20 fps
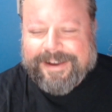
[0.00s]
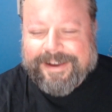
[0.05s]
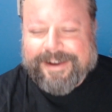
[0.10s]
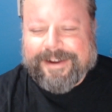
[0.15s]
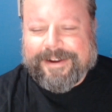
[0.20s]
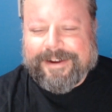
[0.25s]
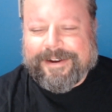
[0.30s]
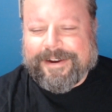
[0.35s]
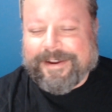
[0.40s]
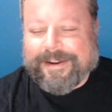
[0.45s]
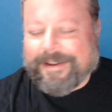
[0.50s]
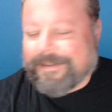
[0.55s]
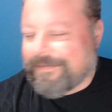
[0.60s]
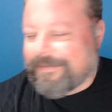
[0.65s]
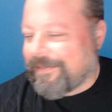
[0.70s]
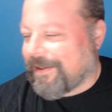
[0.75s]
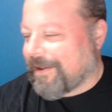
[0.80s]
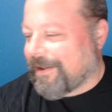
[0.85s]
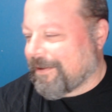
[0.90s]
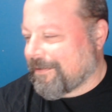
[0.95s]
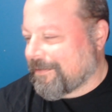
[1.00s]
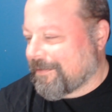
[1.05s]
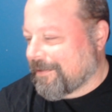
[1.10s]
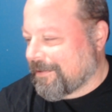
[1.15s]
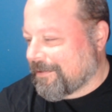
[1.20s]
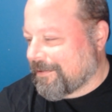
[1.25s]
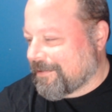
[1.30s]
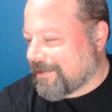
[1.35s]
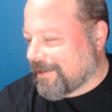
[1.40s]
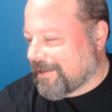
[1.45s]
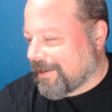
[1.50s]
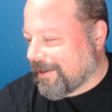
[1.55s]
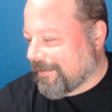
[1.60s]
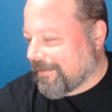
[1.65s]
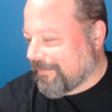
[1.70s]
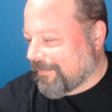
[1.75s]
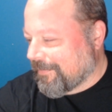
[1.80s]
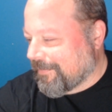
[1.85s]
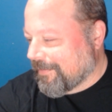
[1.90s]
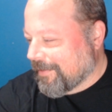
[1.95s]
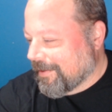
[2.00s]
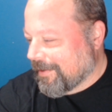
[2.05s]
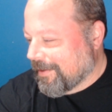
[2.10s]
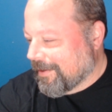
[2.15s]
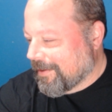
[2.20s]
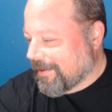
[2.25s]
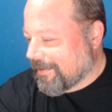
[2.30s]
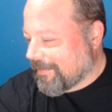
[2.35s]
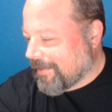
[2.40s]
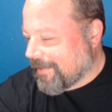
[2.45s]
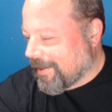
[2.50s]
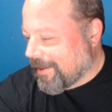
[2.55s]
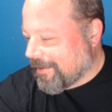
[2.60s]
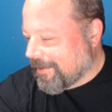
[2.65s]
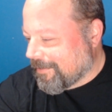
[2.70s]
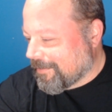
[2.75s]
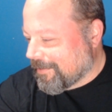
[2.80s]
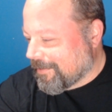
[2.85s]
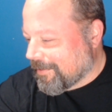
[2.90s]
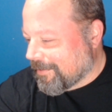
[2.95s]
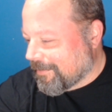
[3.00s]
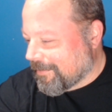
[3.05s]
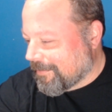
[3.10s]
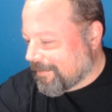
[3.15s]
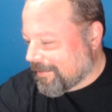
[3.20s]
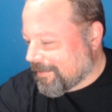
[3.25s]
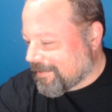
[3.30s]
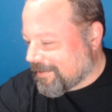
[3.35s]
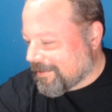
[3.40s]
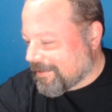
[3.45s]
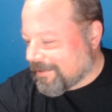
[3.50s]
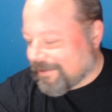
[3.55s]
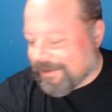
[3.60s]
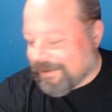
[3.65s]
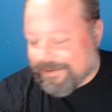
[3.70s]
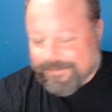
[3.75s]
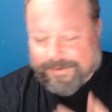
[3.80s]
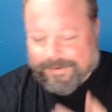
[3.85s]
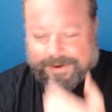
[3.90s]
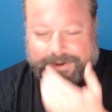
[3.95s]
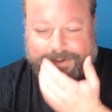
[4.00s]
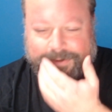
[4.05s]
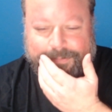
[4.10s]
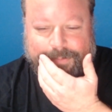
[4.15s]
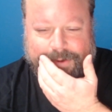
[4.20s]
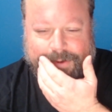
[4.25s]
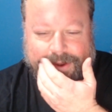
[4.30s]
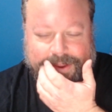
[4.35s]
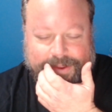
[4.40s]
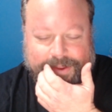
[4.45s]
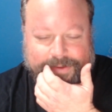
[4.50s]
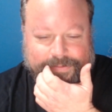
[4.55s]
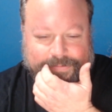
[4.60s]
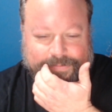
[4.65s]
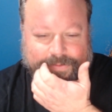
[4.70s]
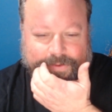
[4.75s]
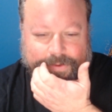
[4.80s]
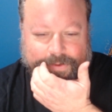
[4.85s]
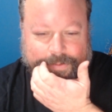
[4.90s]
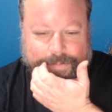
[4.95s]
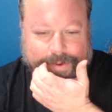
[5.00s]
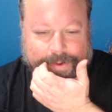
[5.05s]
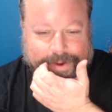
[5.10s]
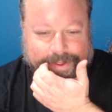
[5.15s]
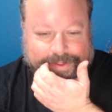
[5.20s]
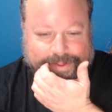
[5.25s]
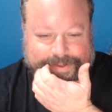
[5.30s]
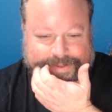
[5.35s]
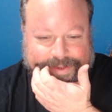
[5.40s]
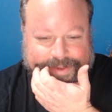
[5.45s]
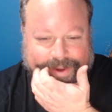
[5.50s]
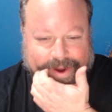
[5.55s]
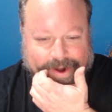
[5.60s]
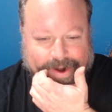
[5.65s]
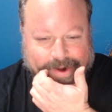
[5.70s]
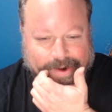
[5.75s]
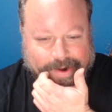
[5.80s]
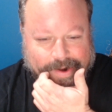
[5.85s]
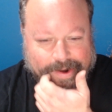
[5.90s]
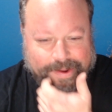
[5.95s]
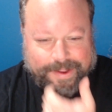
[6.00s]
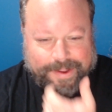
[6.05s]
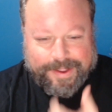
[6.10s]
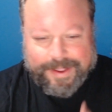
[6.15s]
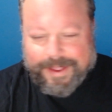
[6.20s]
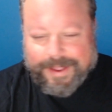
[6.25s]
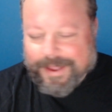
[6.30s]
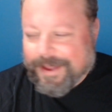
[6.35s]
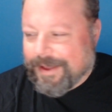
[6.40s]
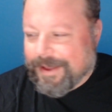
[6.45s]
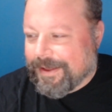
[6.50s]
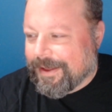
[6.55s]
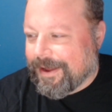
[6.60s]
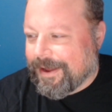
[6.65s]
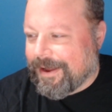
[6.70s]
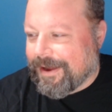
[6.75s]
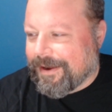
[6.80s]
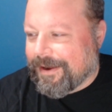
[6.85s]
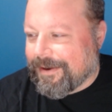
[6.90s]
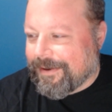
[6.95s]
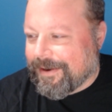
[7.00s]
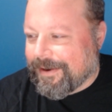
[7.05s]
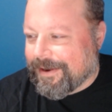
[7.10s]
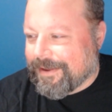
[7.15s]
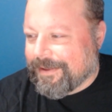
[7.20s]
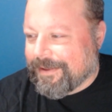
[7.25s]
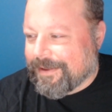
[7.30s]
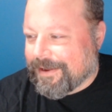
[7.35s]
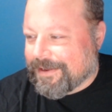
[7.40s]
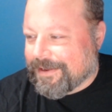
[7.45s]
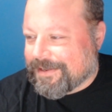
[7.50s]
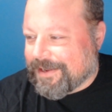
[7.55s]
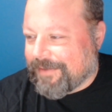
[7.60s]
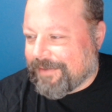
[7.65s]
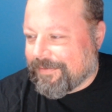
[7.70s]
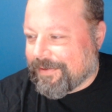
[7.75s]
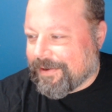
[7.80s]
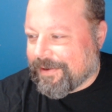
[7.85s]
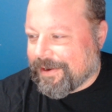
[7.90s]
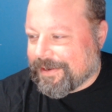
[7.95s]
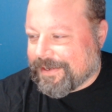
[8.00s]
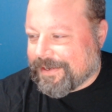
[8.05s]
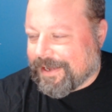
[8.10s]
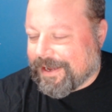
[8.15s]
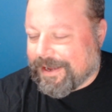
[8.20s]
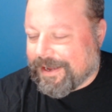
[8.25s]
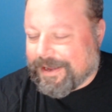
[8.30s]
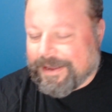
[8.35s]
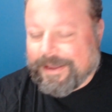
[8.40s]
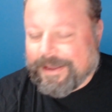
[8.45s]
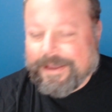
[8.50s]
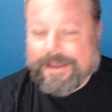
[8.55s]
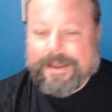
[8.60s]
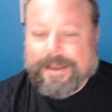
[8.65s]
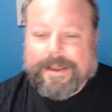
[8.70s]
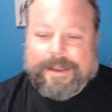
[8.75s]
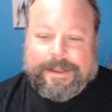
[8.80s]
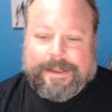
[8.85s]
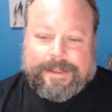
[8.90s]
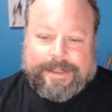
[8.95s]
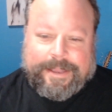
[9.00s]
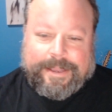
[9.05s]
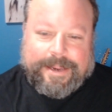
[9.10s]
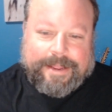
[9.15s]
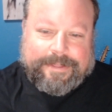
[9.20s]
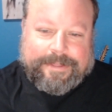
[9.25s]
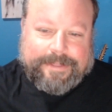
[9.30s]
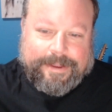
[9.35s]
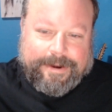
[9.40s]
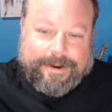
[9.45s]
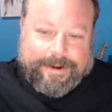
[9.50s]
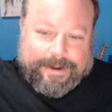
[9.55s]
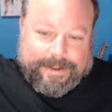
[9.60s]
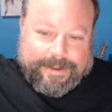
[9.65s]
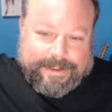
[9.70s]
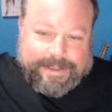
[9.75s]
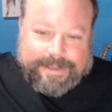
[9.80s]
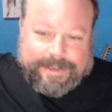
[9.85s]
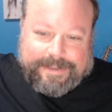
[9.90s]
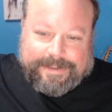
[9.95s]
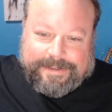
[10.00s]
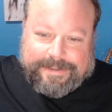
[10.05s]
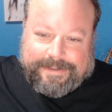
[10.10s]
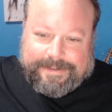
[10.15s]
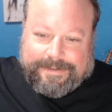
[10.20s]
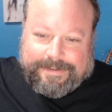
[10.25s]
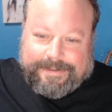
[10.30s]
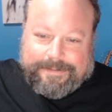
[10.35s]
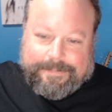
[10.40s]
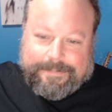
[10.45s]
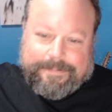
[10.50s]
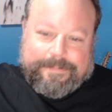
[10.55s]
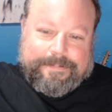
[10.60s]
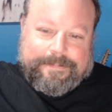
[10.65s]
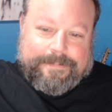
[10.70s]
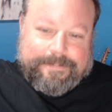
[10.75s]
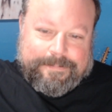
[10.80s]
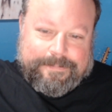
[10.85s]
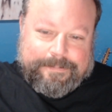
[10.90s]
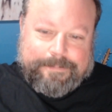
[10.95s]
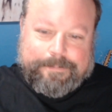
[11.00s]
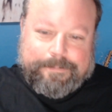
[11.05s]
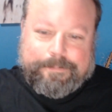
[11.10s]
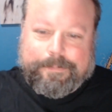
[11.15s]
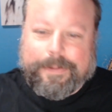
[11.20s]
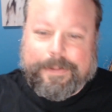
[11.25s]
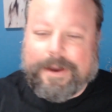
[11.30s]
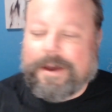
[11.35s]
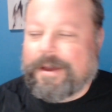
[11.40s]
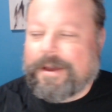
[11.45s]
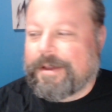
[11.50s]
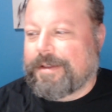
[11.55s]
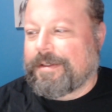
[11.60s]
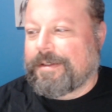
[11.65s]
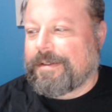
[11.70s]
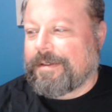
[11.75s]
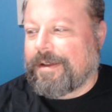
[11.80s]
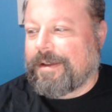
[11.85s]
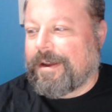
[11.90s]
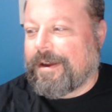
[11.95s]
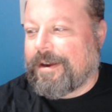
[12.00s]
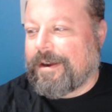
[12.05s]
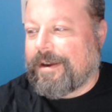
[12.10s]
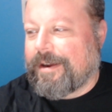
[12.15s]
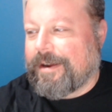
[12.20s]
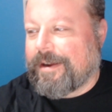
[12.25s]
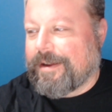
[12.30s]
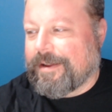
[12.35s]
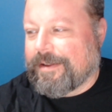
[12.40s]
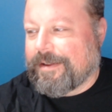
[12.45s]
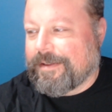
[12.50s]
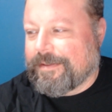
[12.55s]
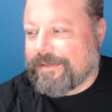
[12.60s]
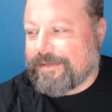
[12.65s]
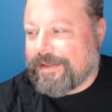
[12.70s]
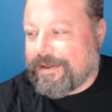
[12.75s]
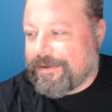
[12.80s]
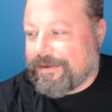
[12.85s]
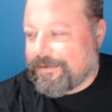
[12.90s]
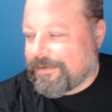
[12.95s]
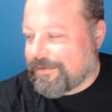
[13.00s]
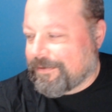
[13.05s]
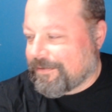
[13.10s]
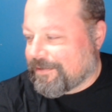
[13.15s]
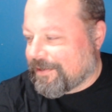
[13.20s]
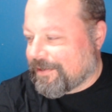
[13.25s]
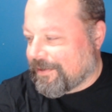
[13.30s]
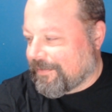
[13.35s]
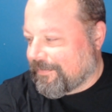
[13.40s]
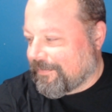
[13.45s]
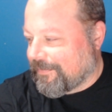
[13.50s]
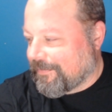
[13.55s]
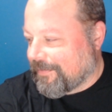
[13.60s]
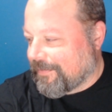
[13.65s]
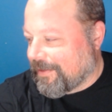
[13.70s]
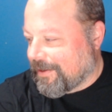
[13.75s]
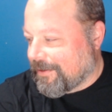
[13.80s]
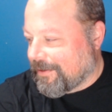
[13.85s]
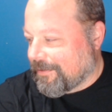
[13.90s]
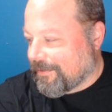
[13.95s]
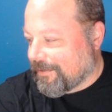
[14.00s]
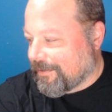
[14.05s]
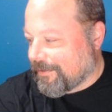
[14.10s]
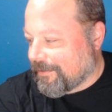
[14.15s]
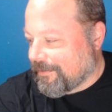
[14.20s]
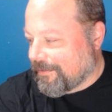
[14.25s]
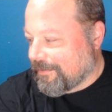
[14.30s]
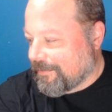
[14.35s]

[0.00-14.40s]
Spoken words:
All right, that'll do, Jeff. That'll do. This is the record-breaking 4 minutes. All right, you guys have a great day. Get out there and kick butt. All right. That'll do, Jeff. That'll do.